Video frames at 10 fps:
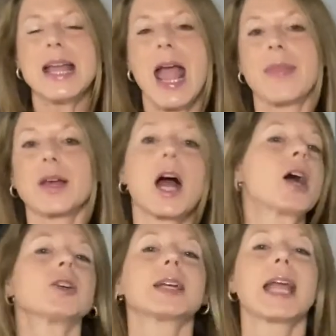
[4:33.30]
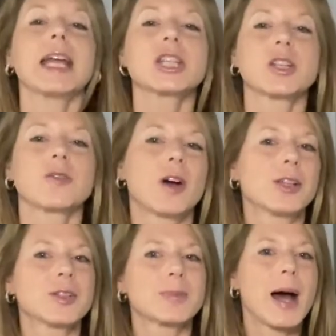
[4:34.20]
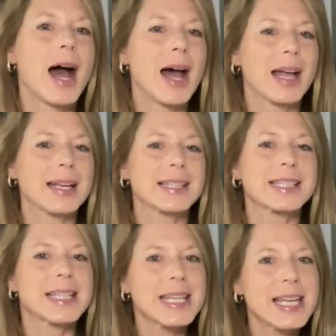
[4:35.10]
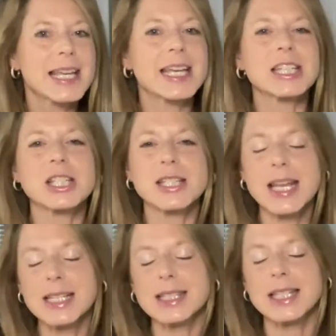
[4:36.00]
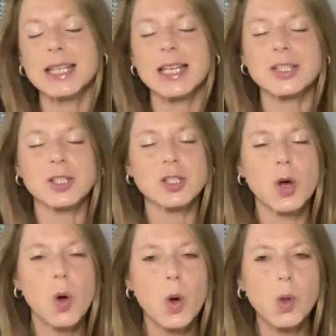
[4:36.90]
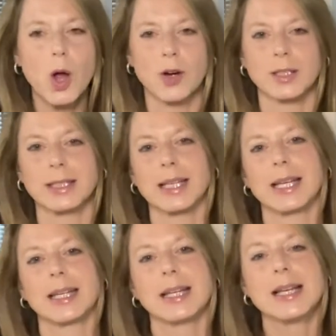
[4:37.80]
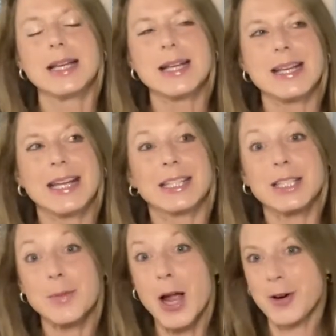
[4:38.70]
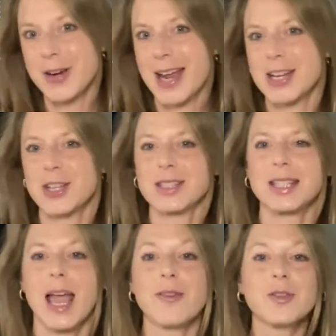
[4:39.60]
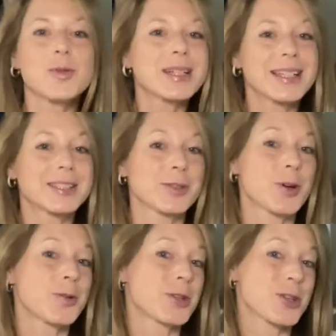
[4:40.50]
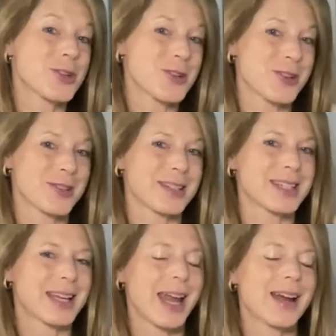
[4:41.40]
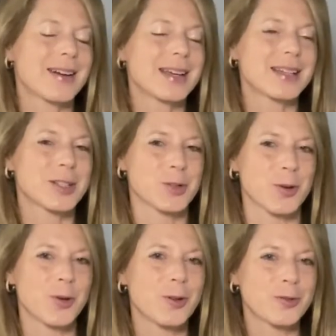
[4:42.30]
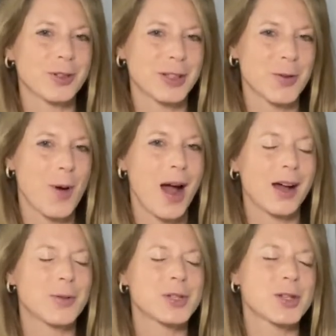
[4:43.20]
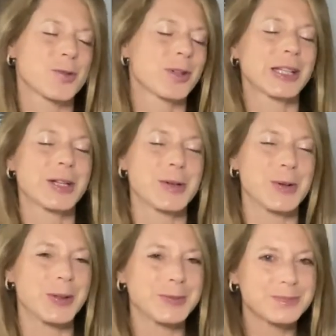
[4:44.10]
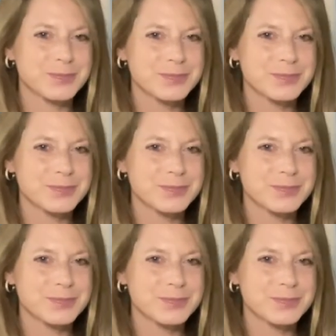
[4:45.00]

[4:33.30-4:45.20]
and the congregation follows behind, singing and dancing just wholeheartedly. In some congregations, everyone gets their own turn to carry a scroll for a little while, which is really cool.